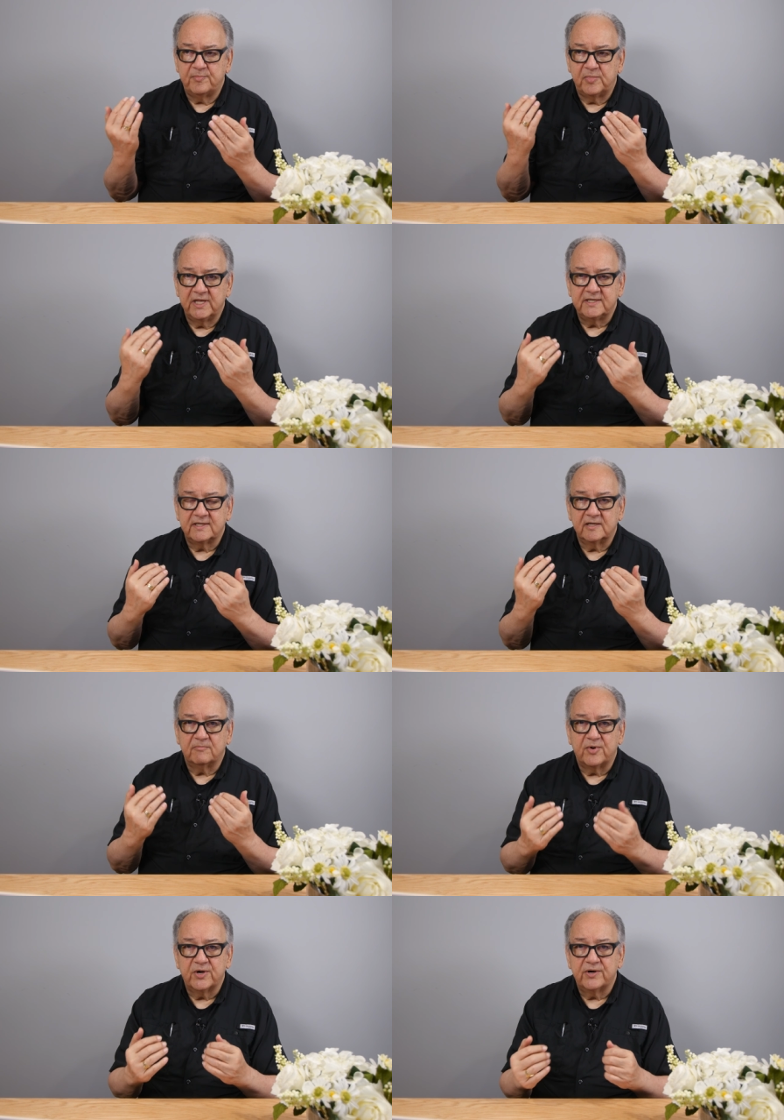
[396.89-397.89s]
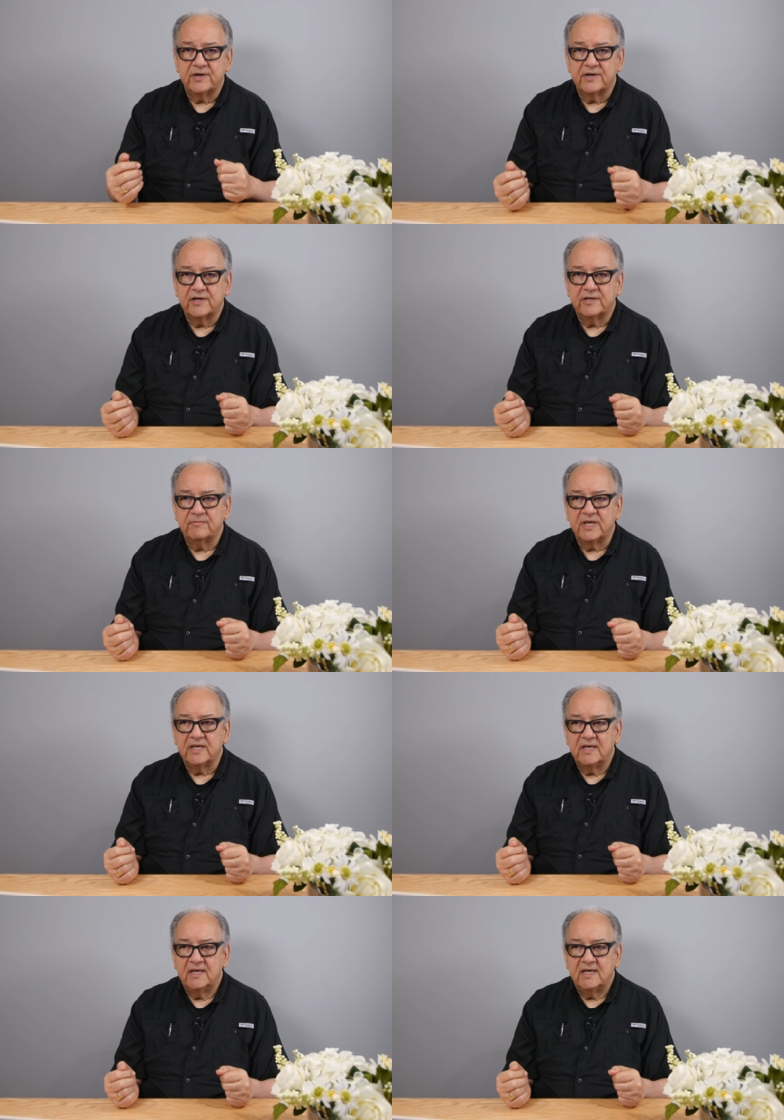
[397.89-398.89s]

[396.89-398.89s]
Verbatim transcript: placing a burden on me